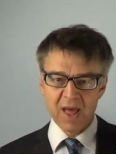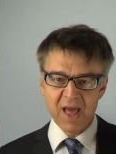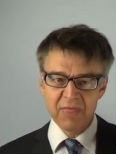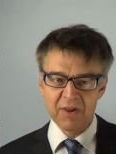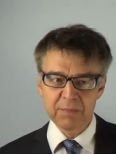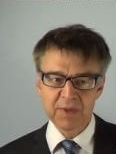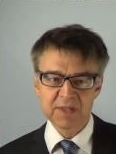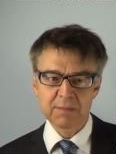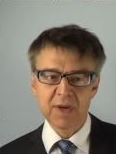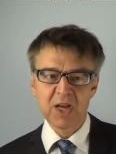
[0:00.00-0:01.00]
Enthalpy
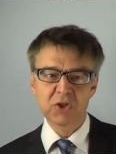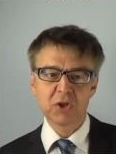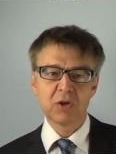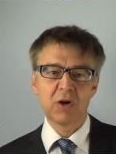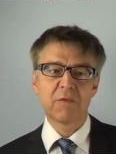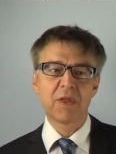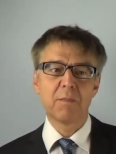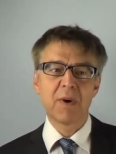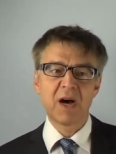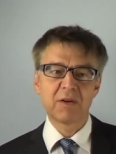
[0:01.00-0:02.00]
is a measure of the
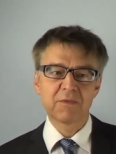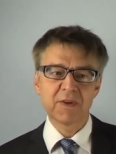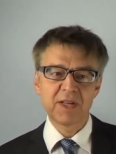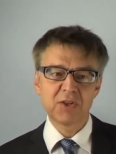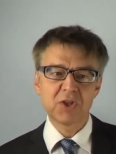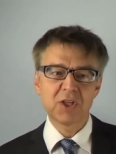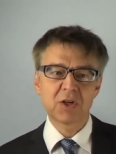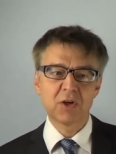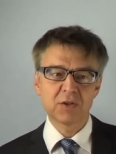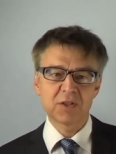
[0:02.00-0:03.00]
amount of
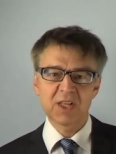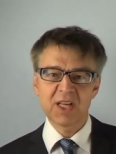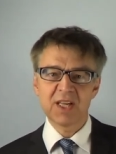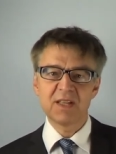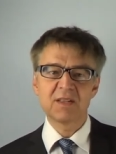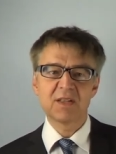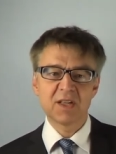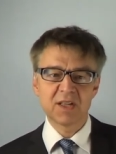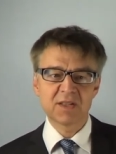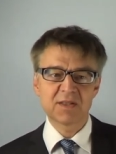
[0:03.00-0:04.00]
energy contained
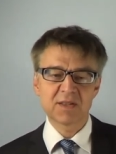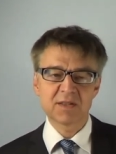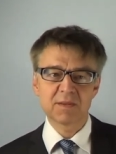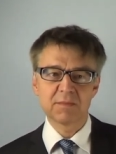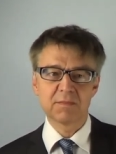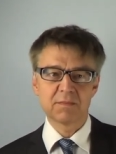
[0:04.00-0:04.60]
in a system.